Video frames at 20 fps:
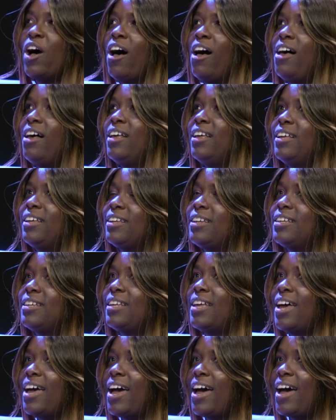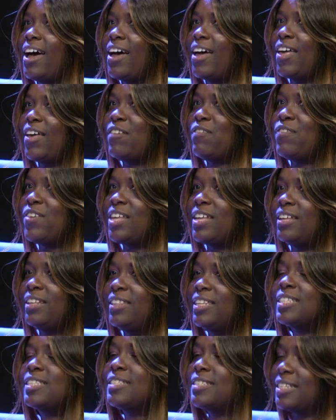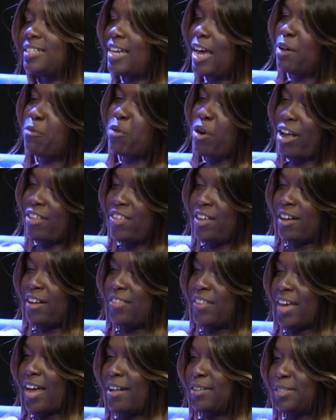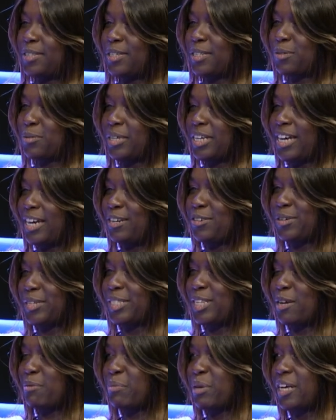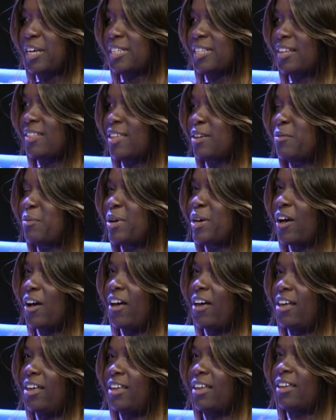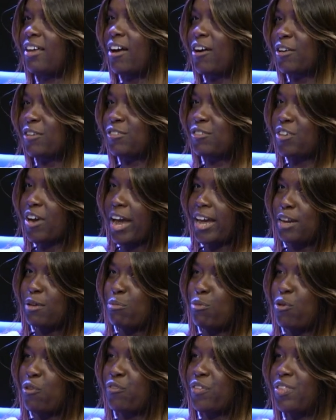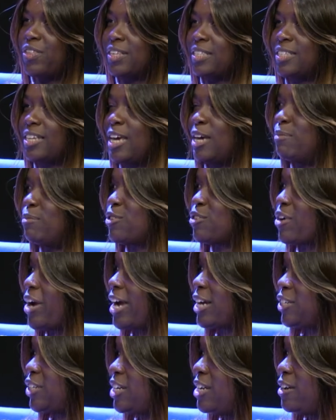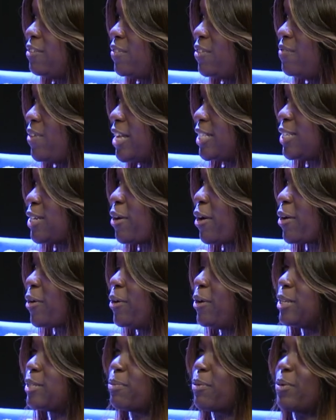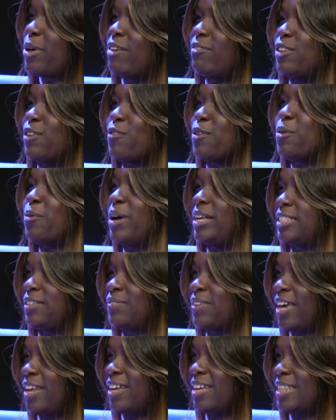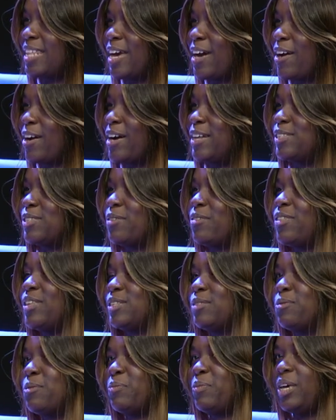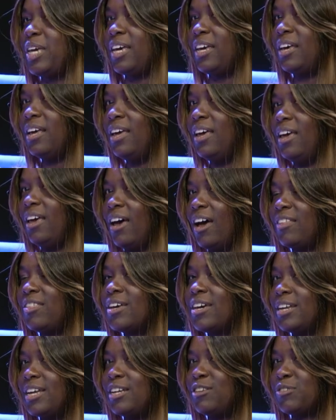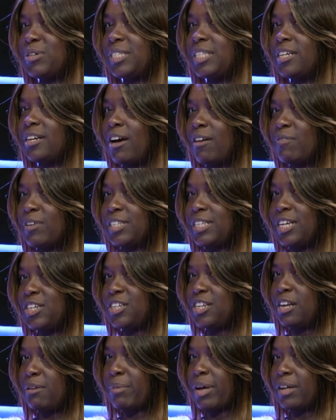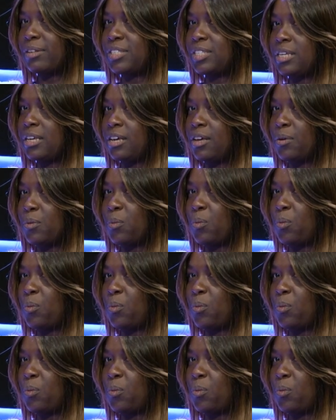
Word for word: all have, this is the time where I think on the council it's really interesting because I think we all are trying to move in the same direction of advancing our goals, but we have different ways of getting there. And so this will be, I think, an interesting conversation about seeing